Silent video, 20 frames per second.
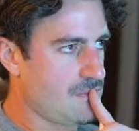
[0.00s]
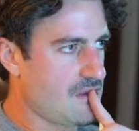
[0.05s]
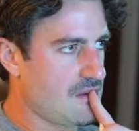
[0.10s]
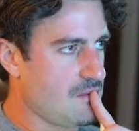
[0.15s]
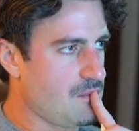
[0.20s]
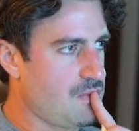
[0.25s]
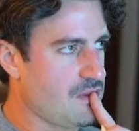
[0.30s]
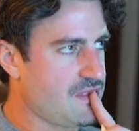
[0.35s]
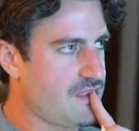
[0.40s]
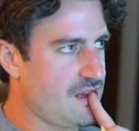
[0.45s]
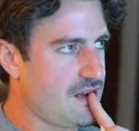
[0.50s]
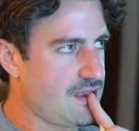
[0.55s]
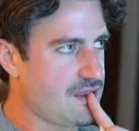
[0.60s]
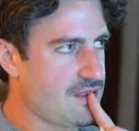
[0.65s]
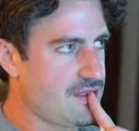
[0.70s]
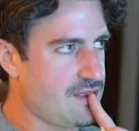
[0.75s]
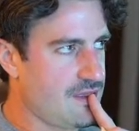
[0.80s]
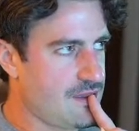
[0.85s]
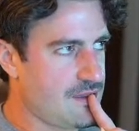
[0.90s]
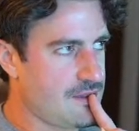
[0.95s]
But then I
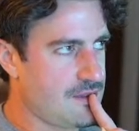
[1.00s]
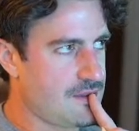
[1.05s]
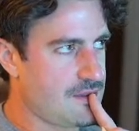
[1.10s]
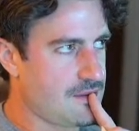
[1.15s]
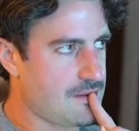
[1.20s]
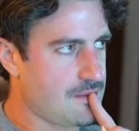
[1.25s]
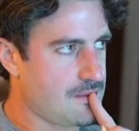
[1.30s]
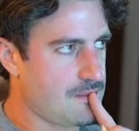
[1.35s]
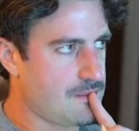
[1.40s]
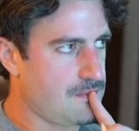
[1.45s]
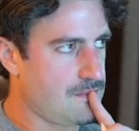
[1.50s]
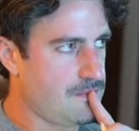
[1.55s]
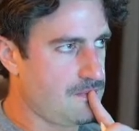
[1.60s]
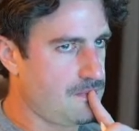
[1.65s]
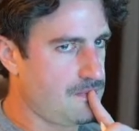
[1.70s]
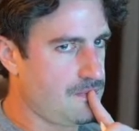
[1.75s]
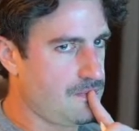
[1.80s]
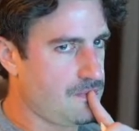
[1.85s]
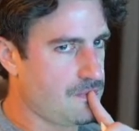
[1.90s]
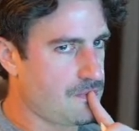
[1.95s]
think
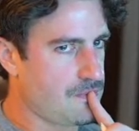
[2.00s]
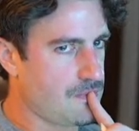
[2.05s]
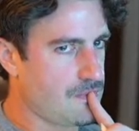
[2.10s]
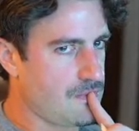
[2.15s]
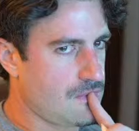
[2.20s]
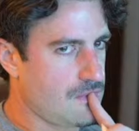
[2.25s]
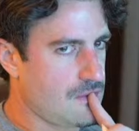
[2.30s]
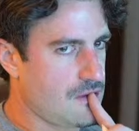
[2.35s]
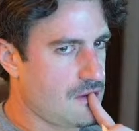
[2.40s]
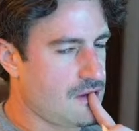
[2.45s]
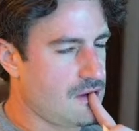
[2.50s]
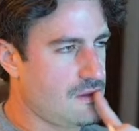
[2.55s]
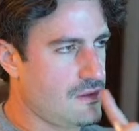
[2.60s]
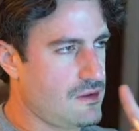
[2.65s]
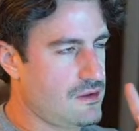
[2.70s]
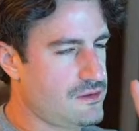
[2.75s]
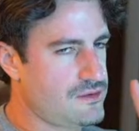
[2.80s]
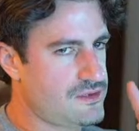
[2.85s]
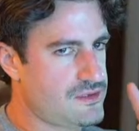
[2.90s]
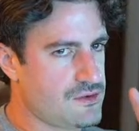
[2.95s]
it'll
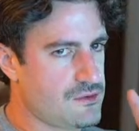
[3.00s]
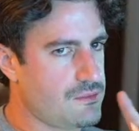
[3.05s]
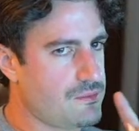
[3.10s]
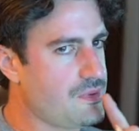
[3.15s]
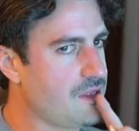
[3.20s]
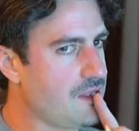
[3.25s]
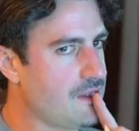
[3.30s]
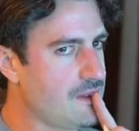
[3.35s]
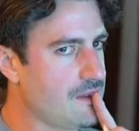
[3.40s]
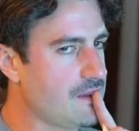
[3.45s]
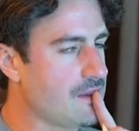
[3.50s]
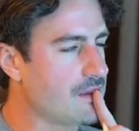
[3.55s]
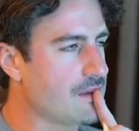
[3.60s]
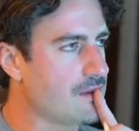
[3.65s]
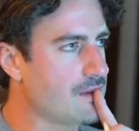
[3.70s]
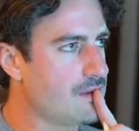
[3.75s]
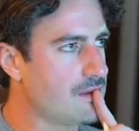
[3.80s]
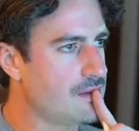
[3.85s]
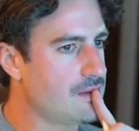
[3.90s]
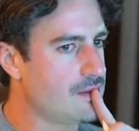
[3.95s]
also be
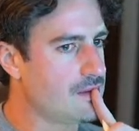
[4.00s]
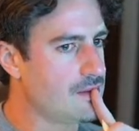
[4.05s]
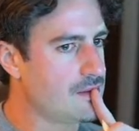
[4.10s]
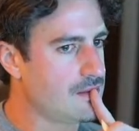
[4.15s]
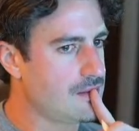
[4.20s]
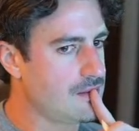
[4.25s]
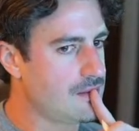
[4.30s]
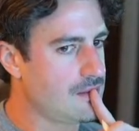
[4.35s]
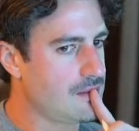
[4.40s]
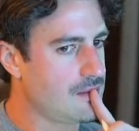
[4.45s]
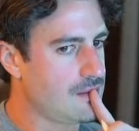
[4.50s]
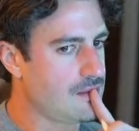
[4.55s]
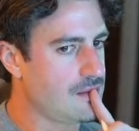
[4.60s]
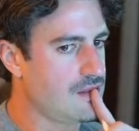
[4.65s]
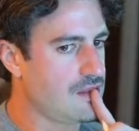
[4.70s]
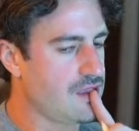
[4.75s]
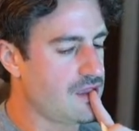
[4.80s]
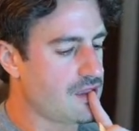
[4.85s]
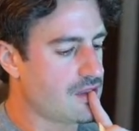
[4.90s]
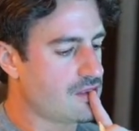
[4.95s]

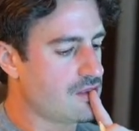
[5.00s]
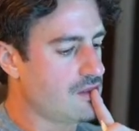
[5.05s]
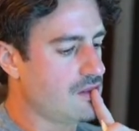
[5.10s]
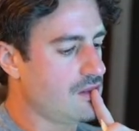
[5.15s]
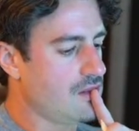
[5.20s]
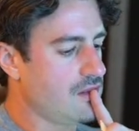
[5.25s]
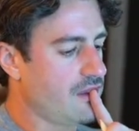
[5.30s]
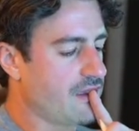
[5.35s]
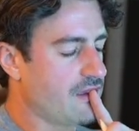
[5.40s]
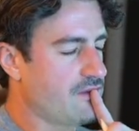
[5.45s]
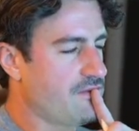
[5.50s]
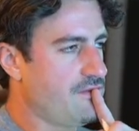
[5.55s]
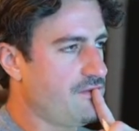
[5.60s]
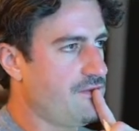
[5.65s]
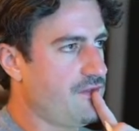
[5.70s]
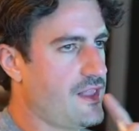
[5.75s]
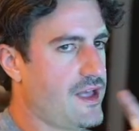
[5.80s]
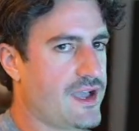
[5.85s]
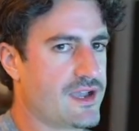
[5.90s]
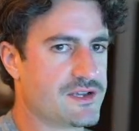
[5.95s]
like
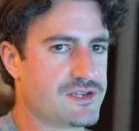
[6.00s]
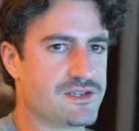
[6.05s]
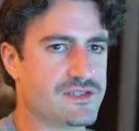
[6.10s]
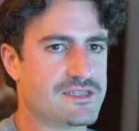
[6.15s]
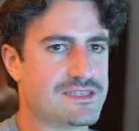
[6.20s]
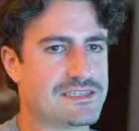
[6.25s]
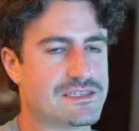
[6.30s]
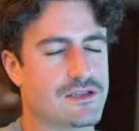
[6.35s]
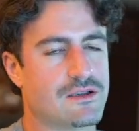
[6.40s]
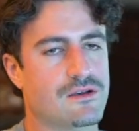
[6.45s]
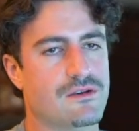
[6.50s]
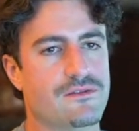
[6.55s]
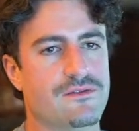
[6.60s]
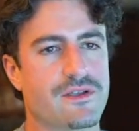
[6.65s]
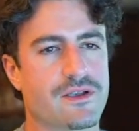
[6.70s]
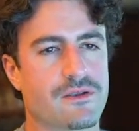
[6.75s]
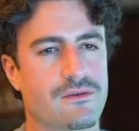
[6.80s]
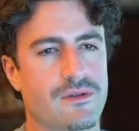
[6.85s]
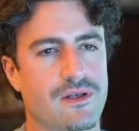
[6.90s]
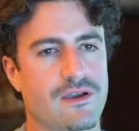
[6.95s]
Flash itself.
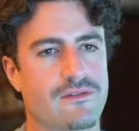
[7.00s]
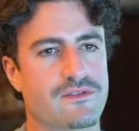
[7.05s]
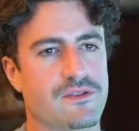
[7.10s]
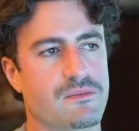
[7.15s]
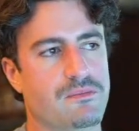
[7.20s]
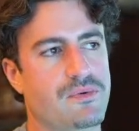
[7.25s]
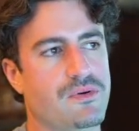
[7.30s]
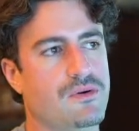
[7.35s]
Like we'll have to